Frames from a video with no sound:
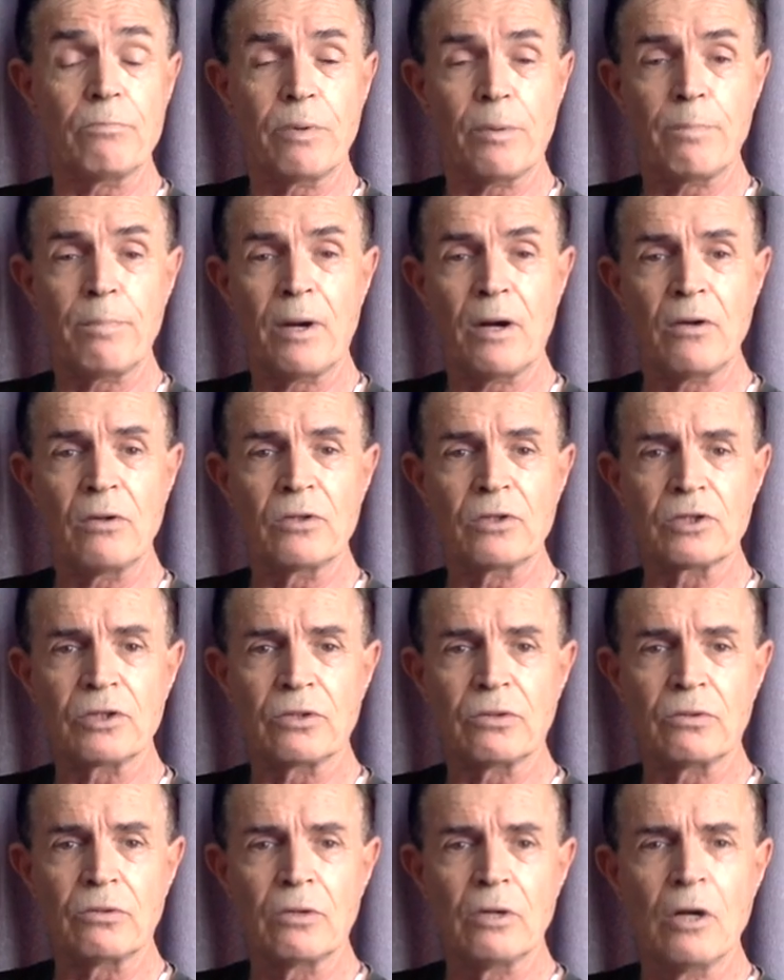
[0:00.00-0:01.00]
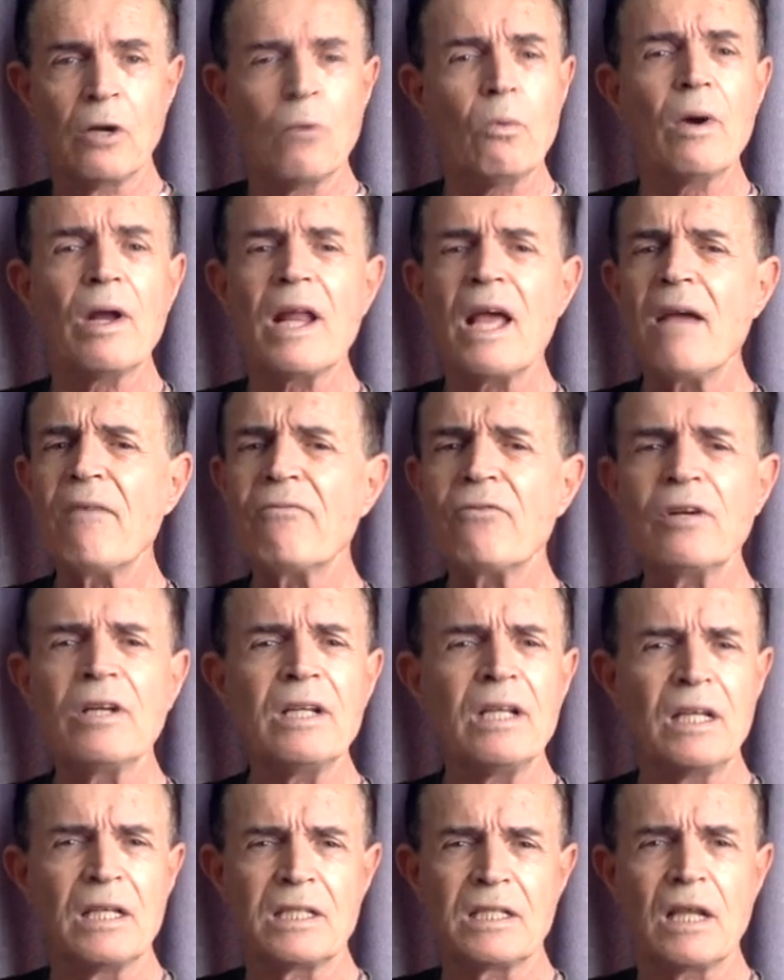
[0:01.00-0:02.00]
proposal, whatever
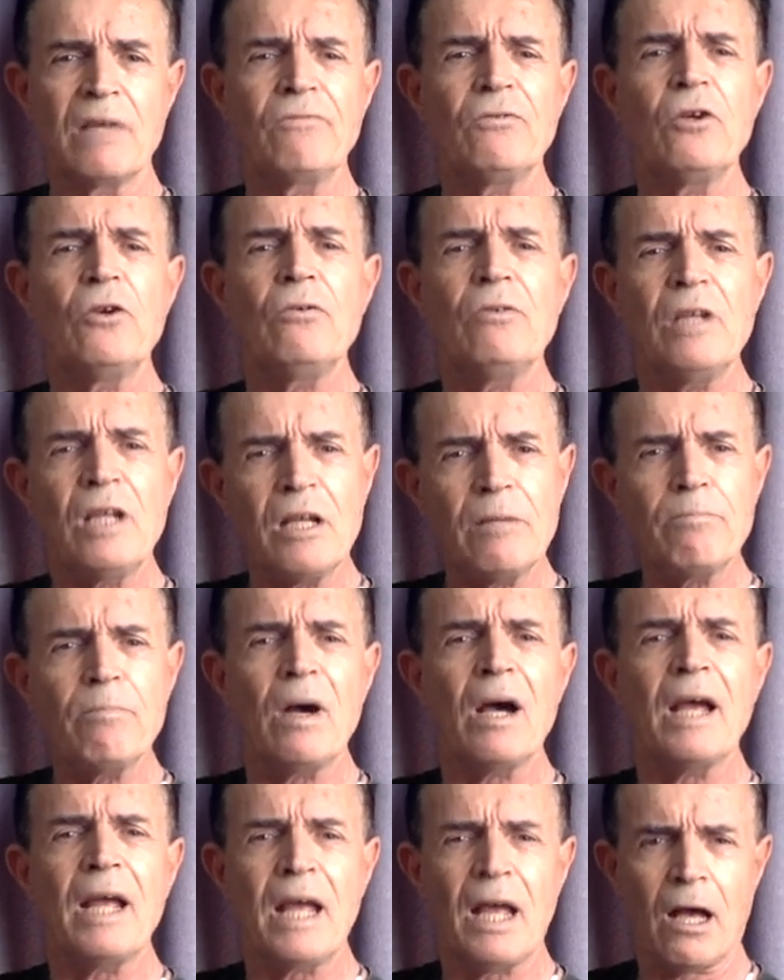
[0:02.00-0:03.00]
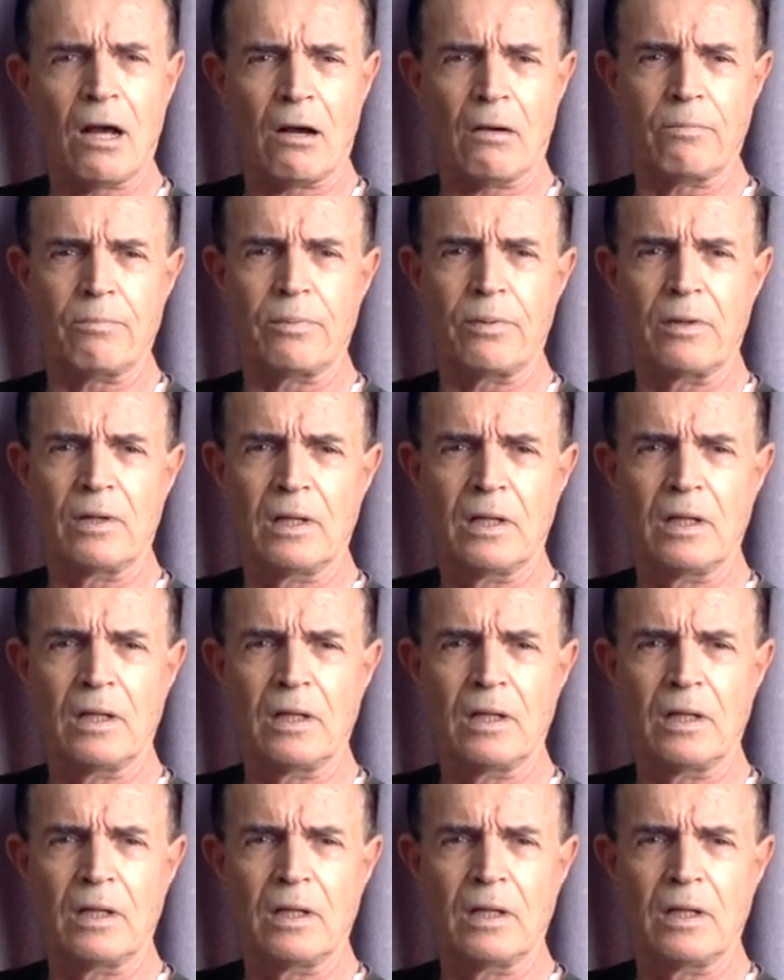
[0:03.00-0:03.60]
it is, if you need my help,